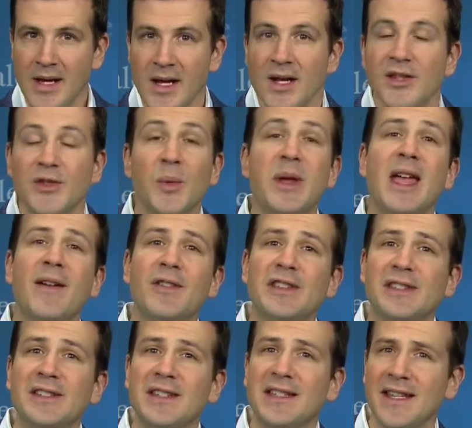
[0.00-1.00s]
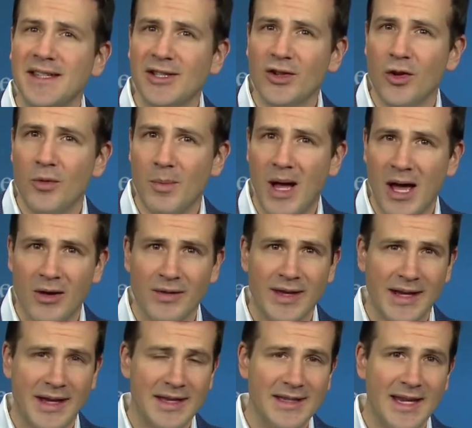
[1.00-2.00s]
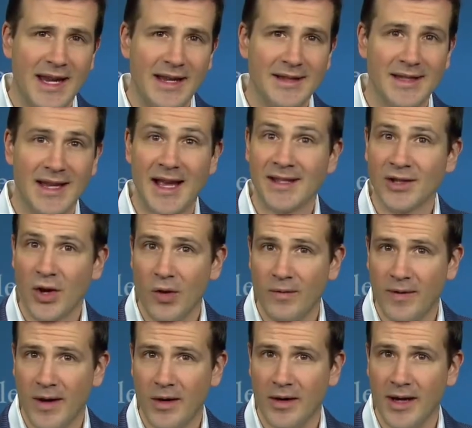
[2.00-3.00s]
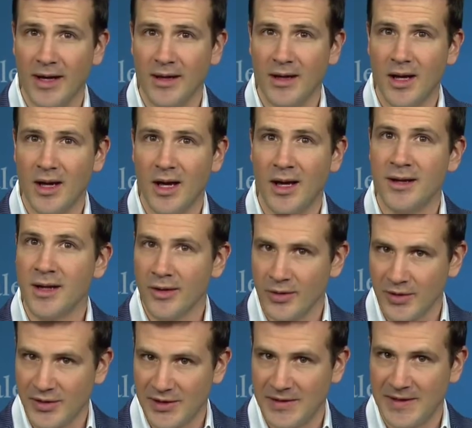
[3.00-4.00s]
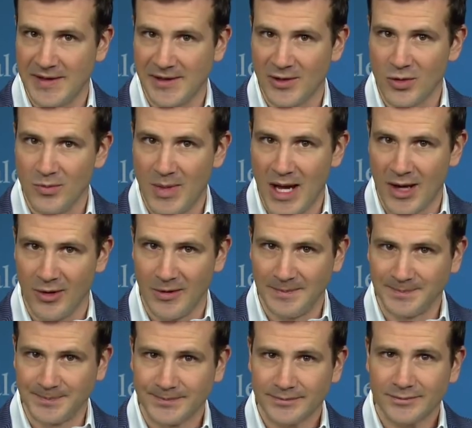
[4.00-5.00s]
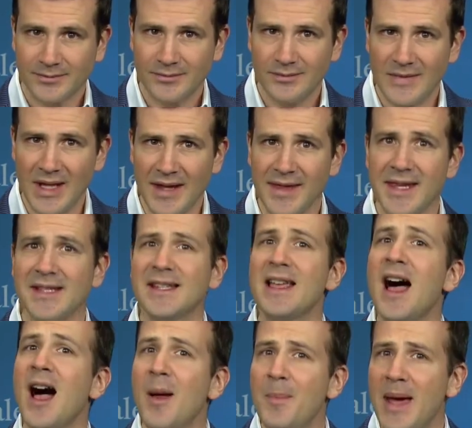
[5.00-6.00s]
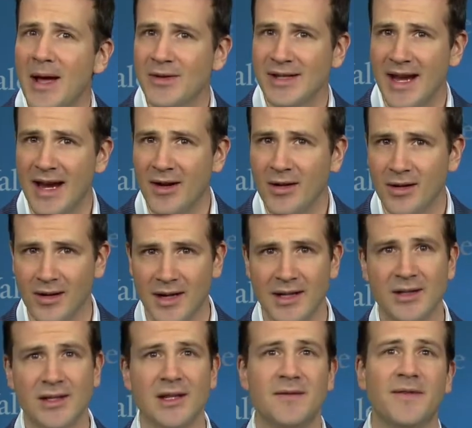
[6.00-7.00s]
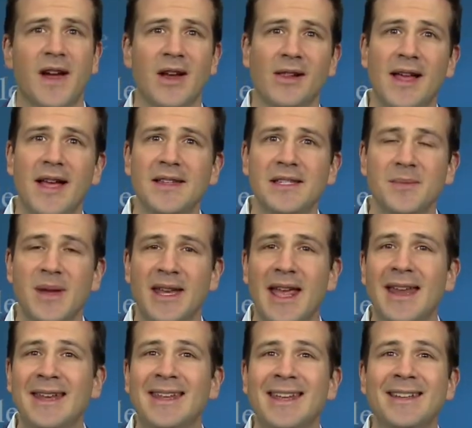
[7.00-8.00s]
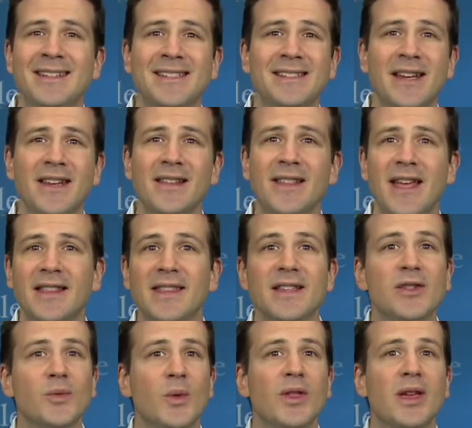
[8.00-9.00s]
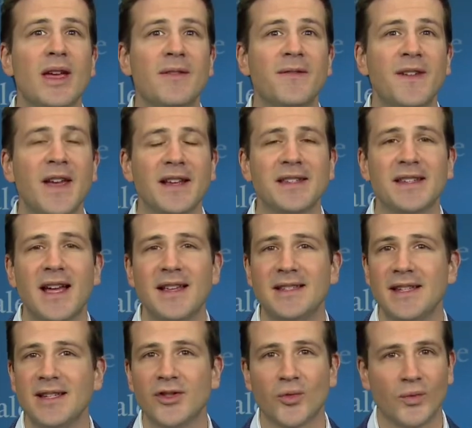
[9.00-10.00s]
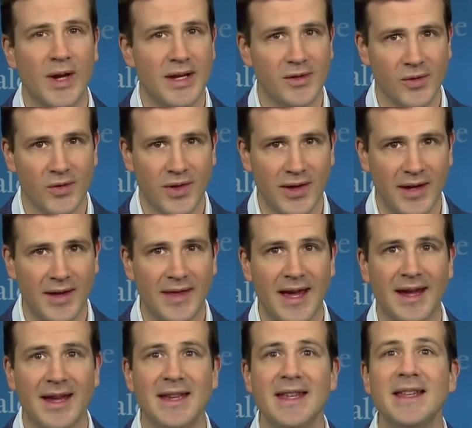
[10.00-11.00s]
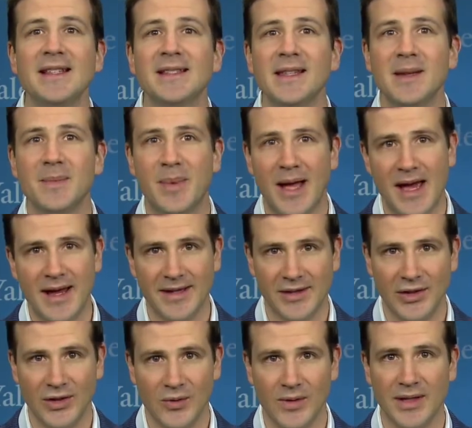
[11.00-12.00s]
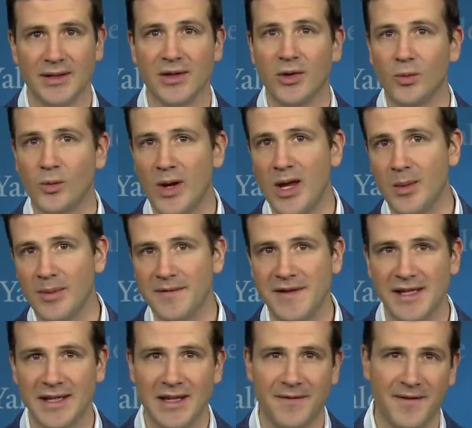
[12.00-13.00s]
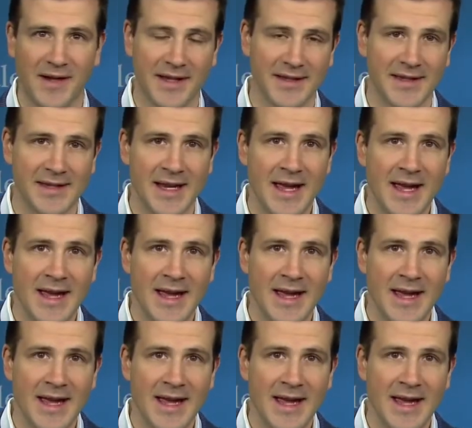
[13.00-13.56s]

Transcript: So we have a statistical model that contains, as a covariate, another statistical model. This compounds error into the final estimate, and in a study like this where the effect size is razor thin, that can easily bias you into the realm of significance.